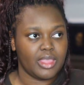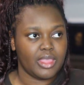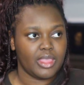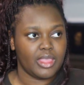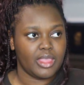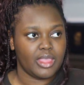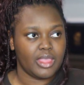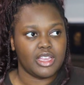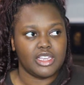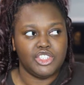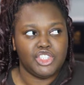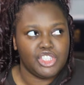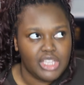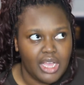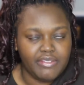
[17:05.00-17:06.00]
y'all do?
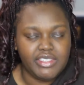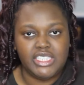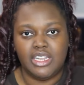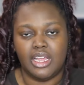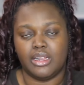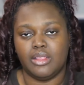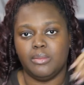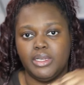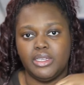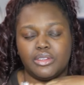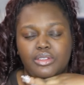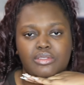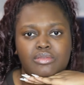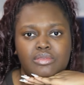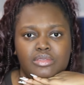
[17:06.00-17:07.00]
She's obviously not in the
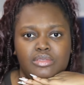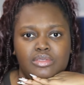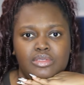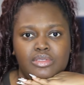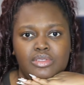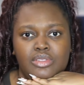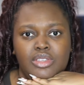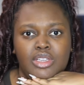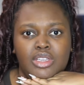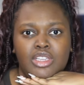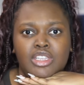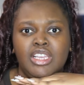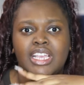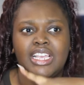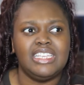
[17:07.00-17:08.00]
mood.
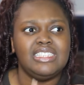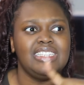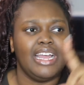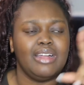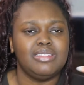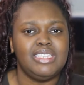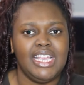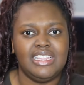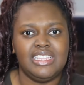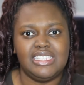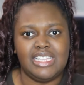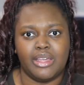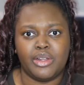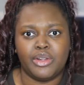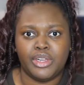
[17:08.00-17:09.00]
He's now taking this
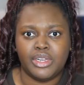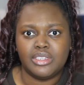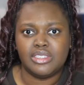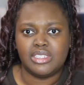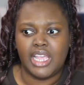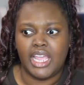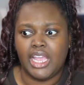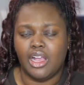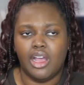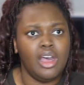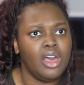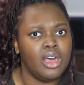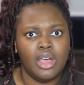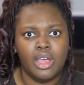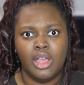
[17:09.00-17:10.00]
out on her saying,
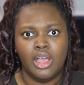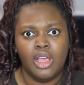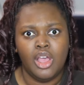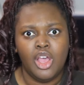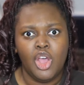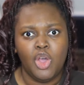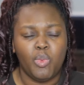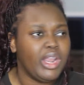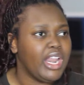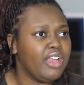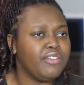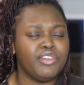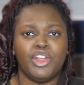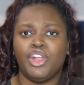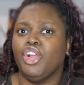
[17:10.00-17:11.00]
oh,
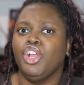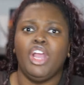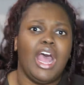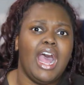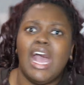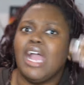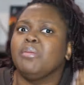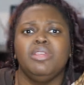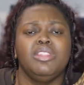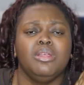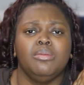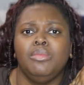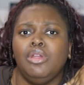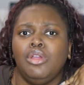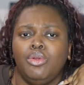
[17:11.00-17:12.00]
whenever I'm in
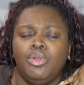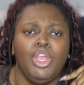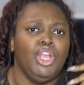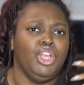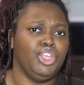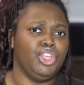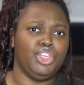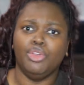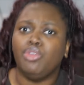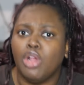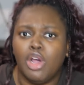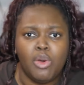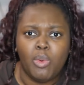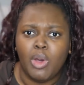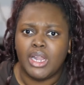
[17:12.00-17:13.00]
the mood, you
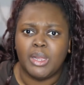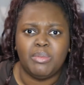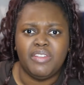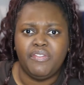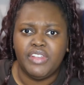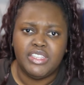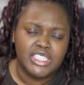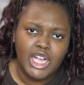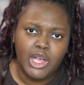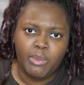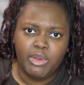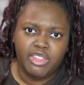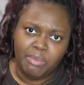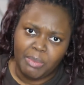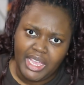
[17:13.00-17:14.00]
don't want to be physical
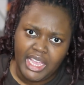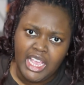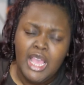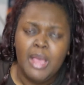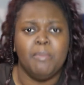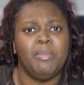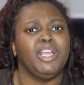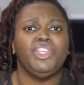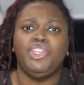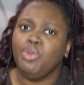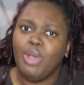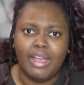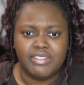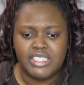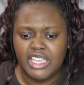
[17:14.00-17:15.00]
with me, but you
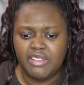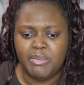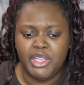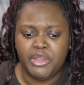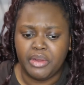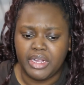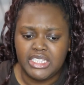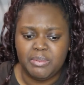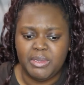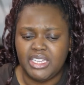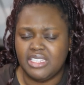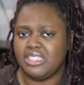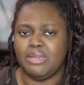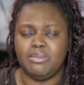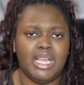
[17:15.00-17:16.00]
have to give me grace
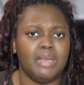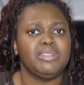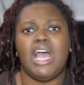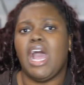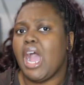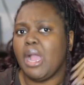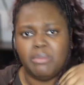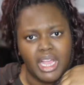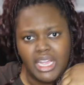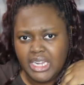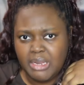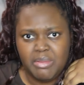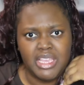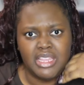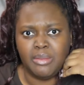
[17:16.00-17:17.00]
because sometimes I'm not
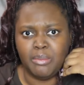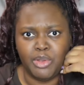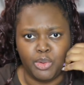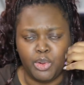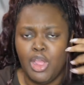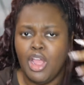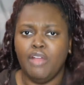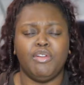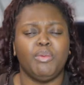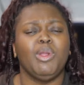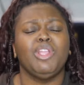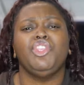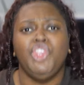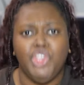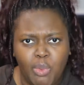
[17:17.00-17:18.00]
going to be in the mood for
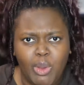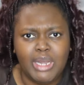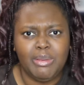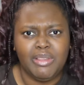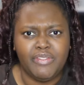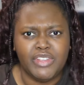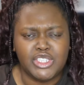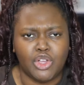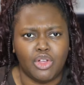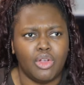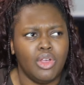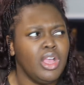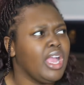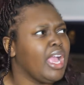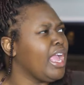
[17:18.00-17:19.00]
when you want to be
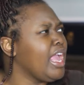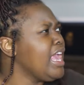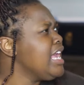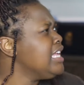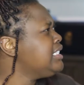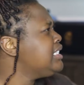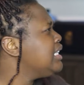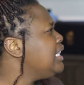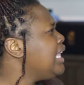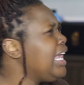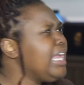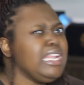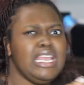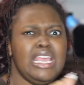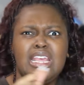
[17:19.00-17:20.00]
physical. It's
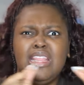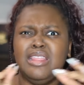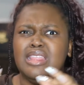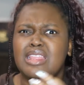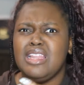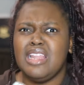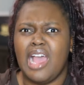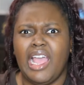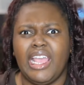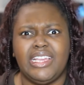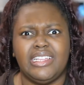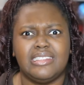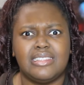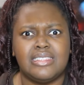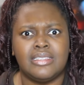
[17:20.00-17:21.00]
late in the
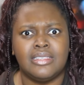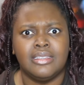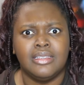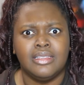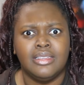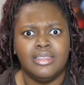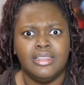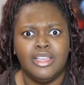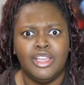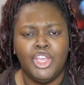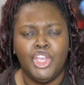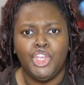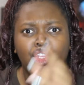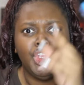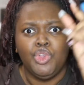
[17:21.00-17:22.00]
night.
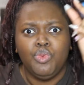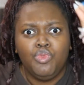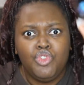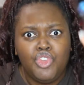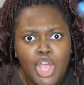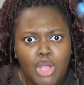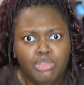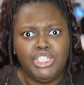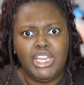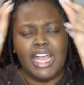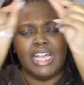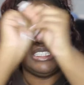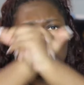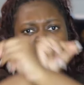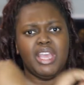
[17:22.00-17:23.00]
You know she
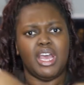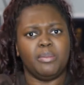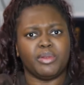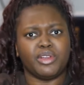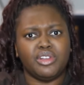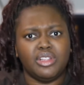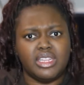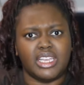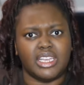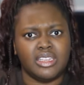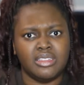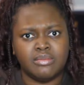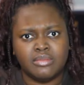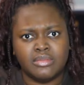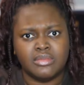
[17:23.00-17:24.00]
has to be up early.
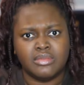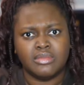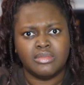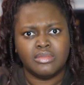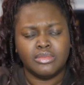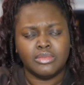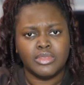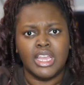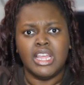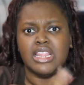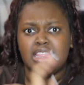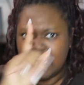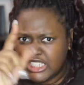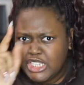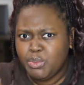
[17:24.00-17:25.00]

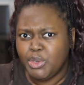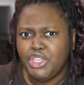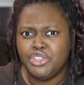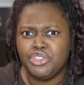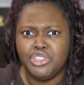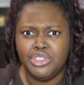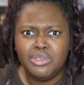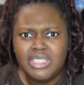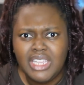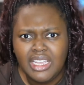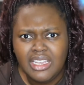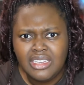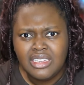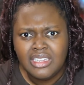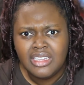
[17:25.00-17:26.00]
This is what you're
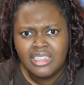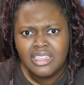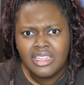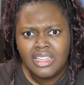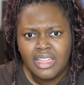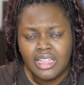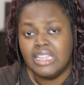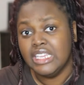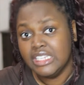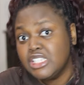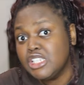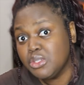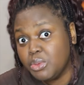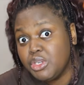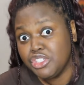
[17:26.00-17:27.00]
using.
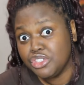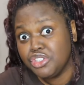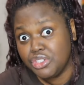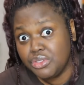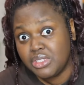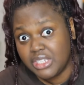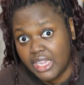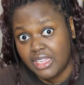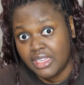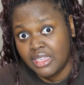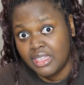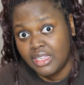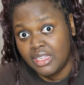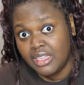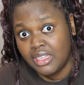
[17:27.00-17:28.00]
This is what you're using.
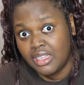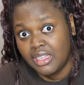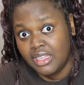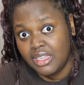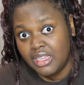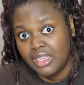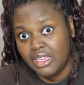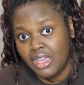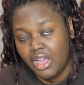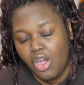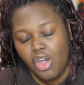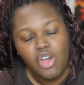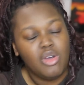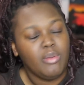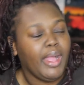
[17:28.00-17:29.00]

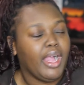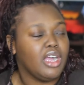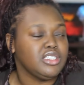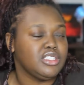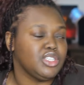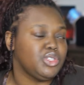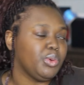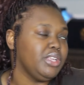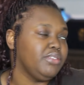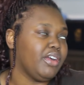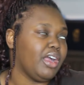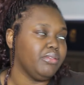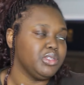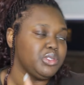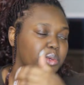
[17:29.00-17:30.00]
Oh my gosh, the
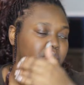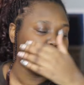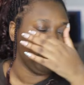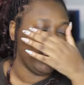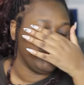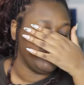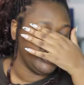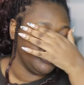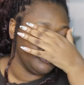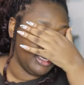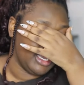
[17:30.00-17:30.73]
25 was 25ing, you